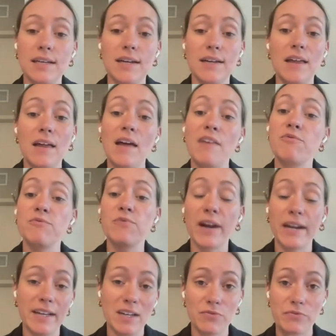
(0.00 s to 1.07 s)
here
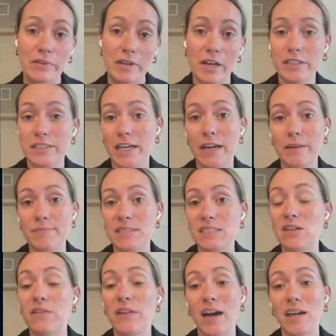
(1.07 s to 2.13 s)
right at your fingertips so